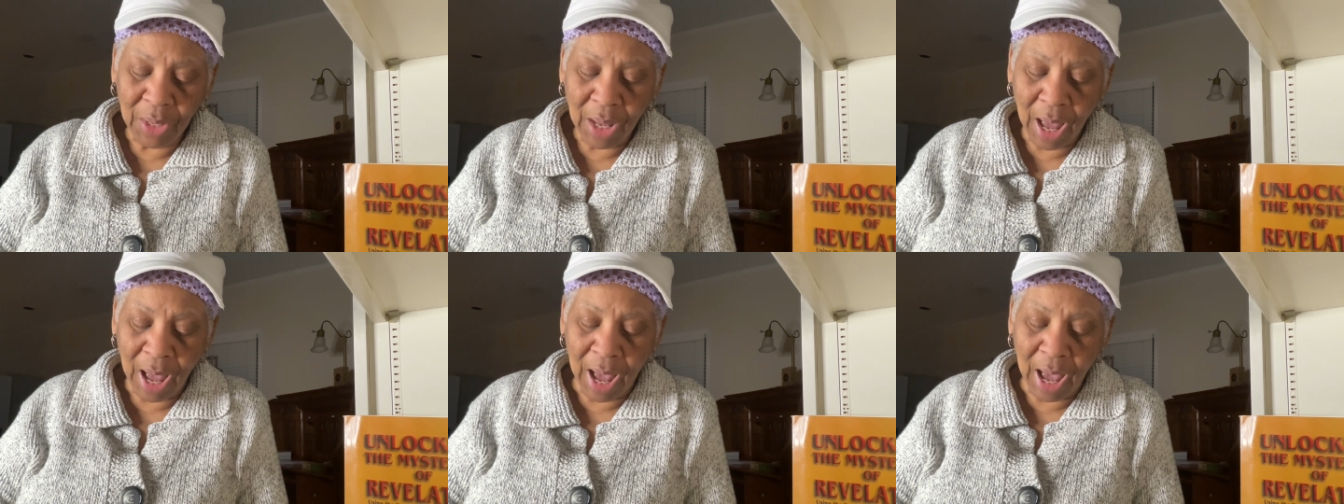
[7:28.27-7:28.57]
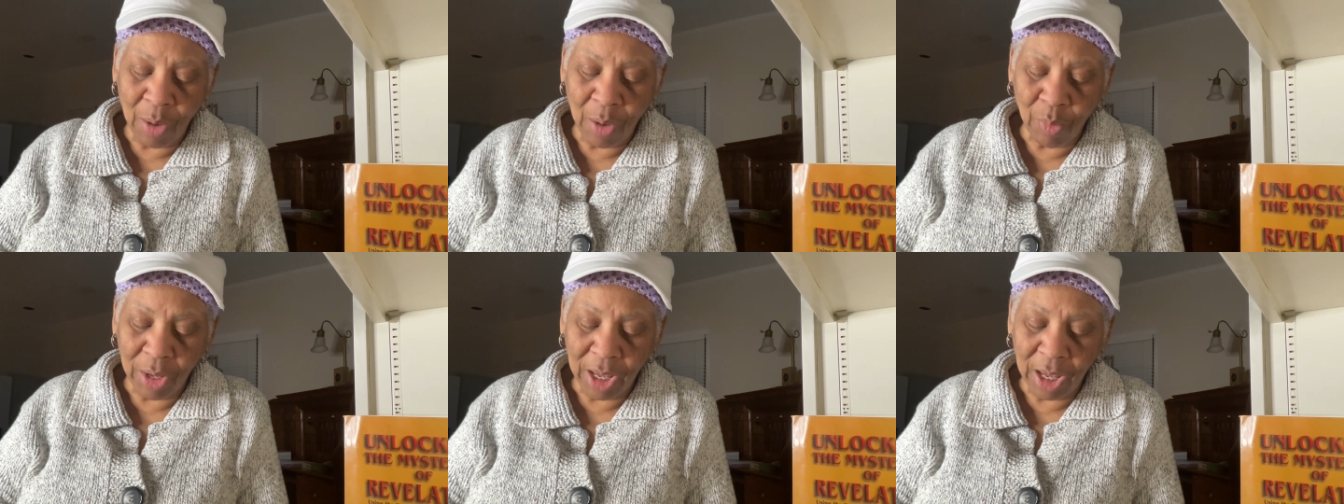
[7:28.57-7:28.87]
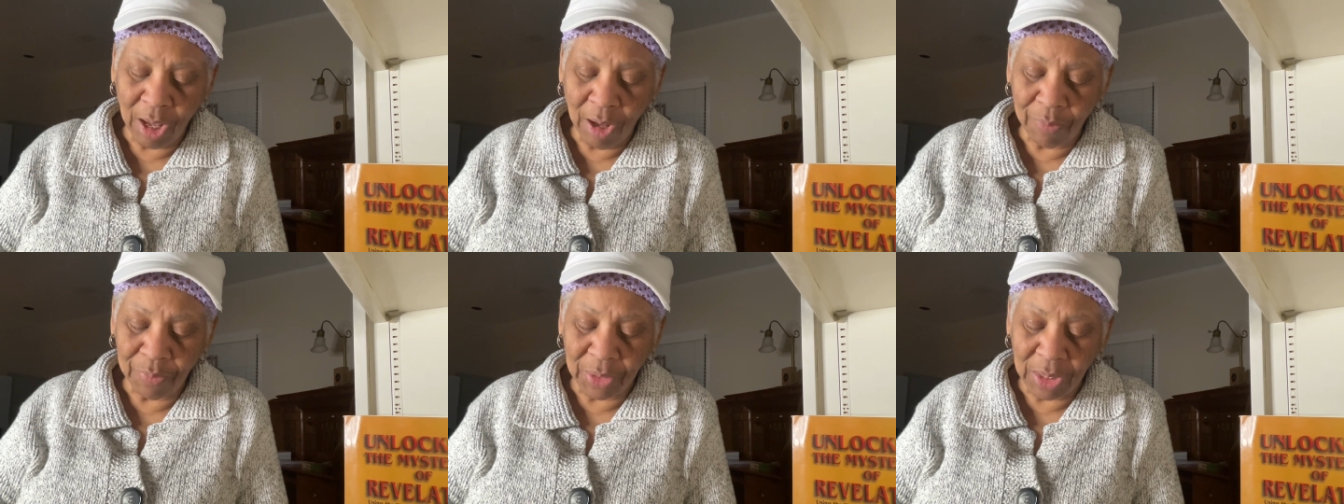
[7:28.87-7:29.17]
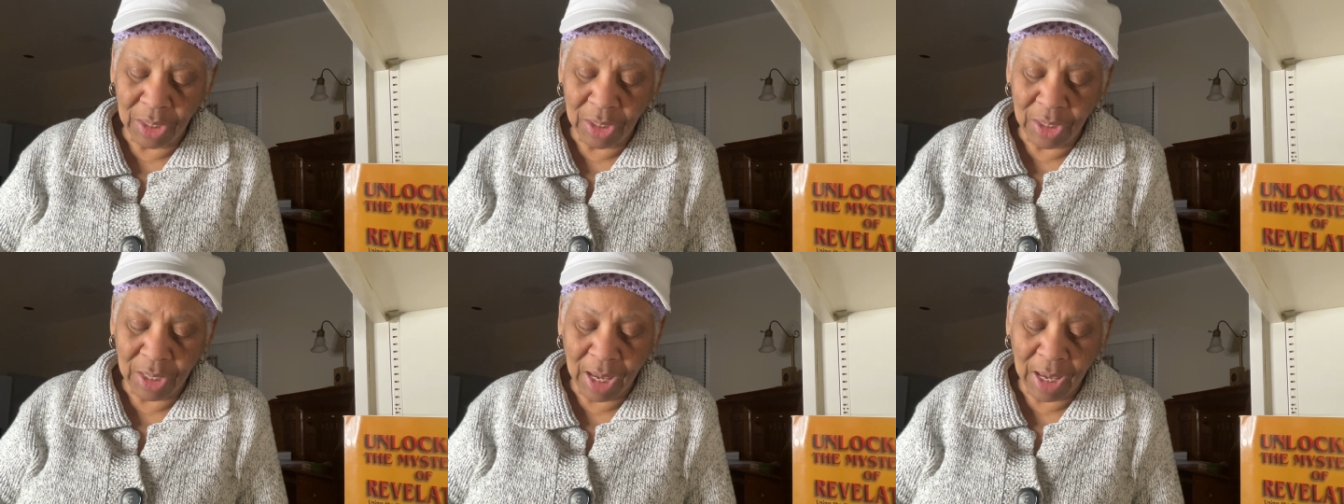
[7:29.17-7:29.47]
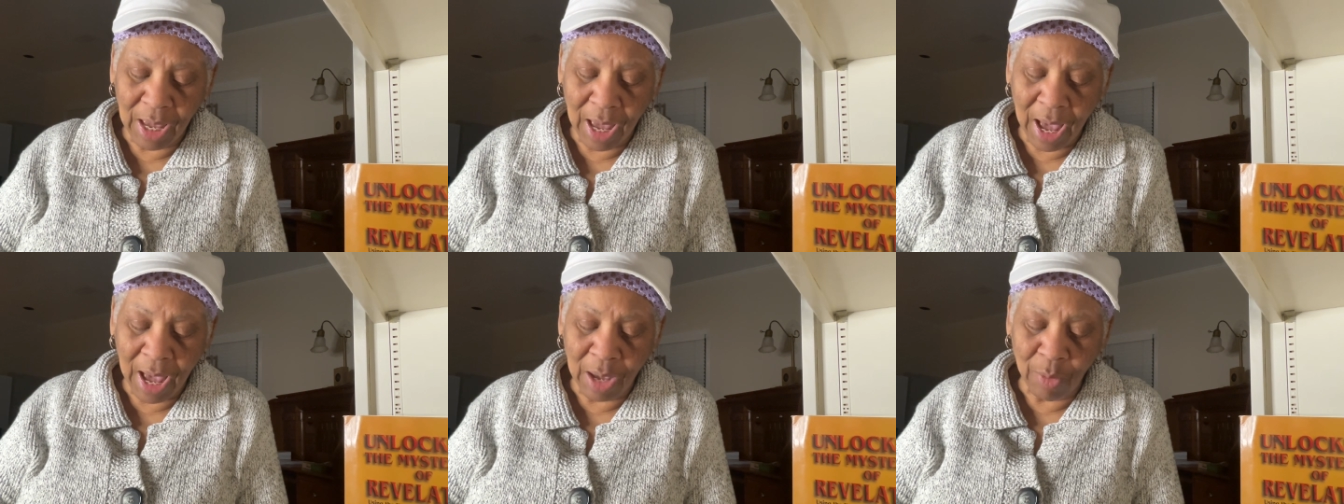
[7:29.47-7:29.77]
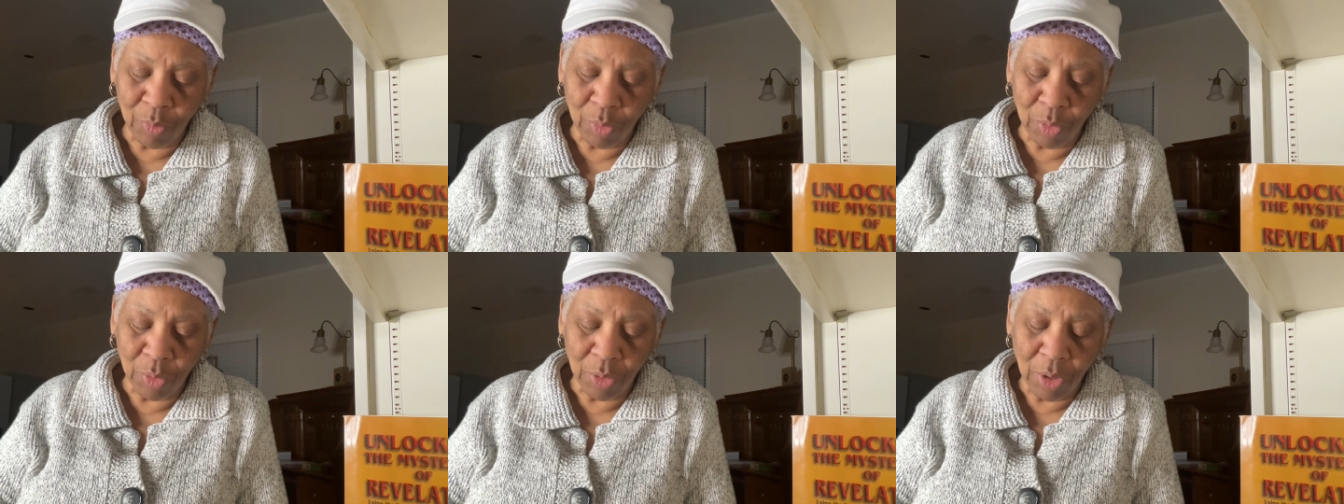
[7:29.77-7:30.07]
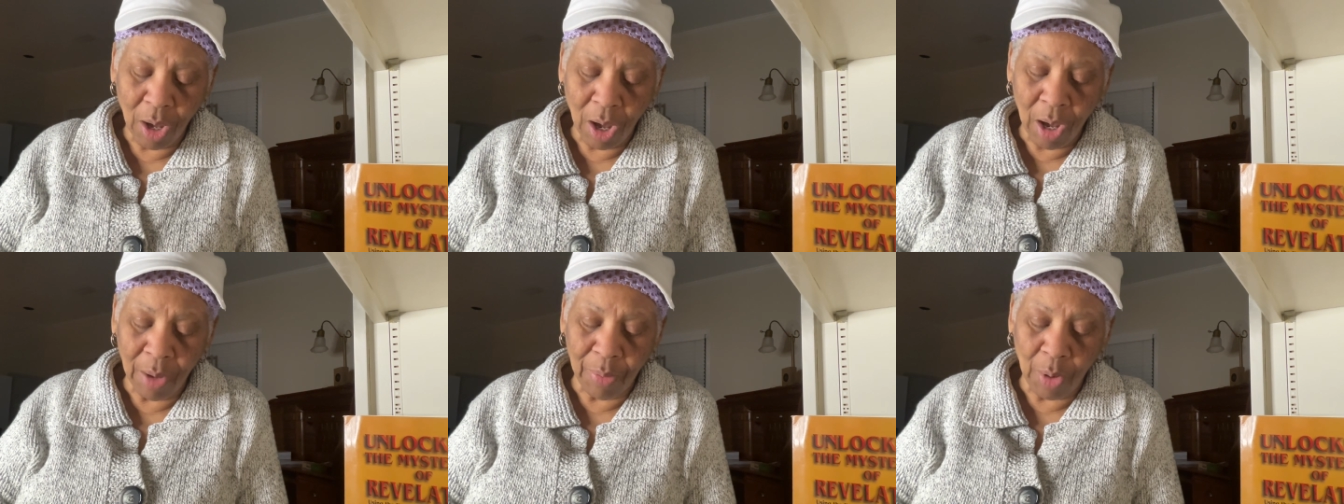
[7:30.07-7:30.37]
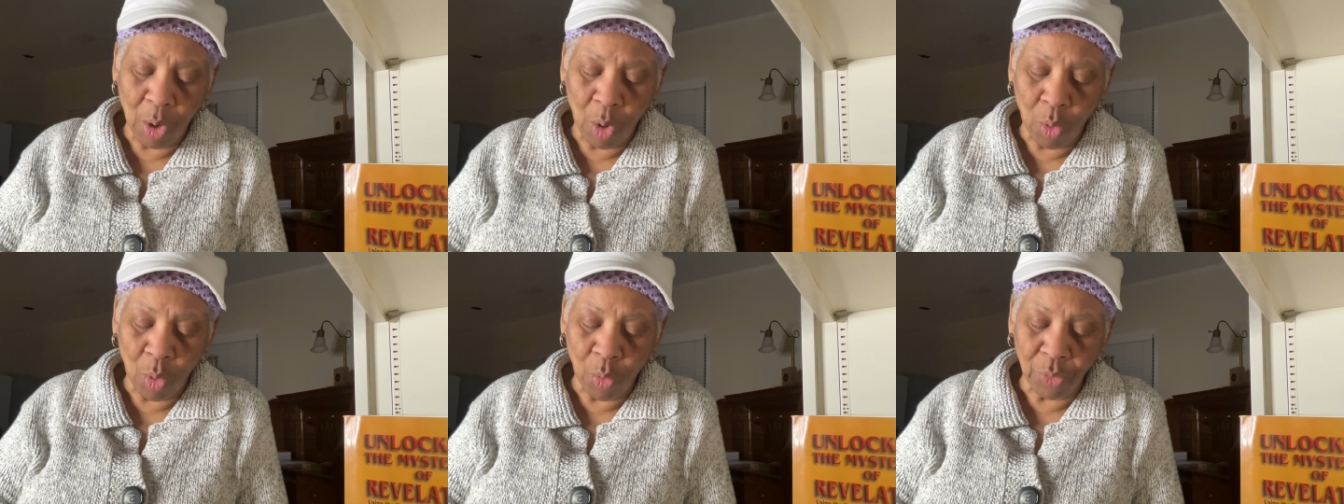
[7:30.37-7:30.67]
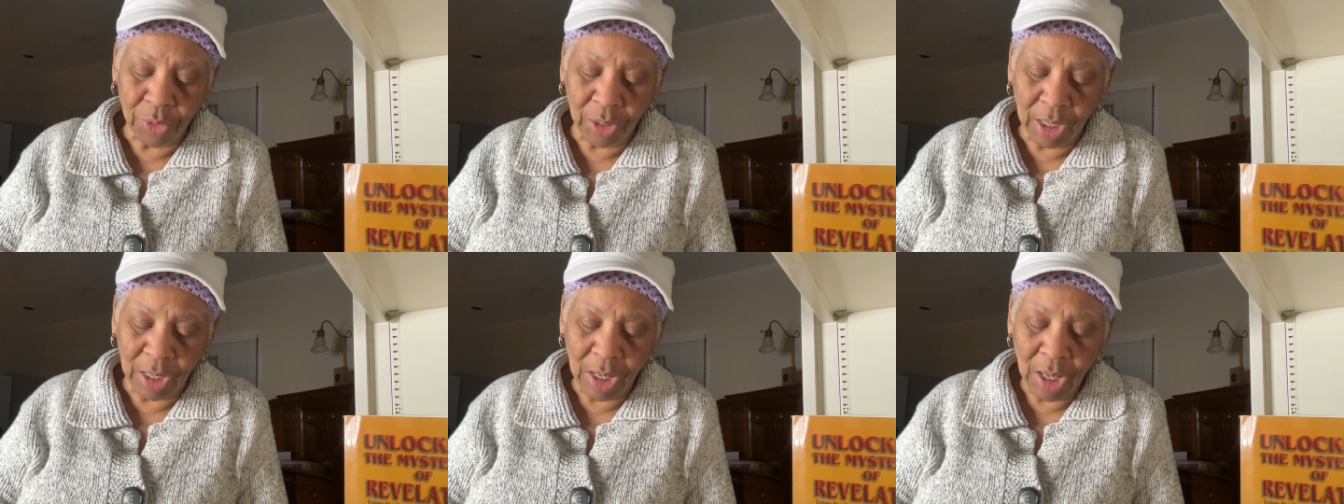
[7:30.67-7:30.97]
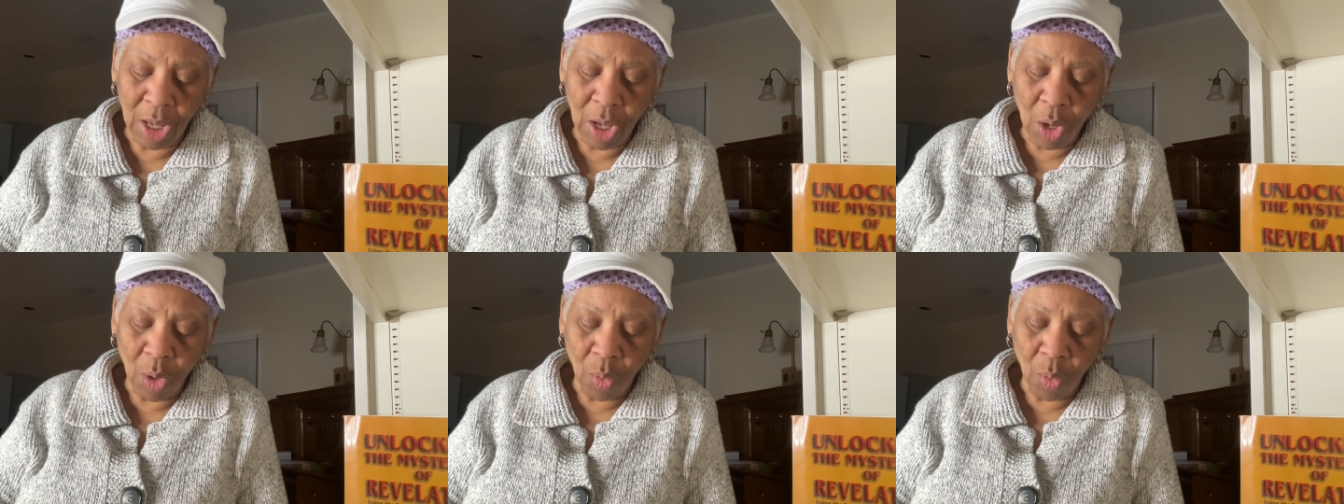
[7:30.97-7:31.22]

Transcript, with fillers: I will help thee. Yea, I will uphold thee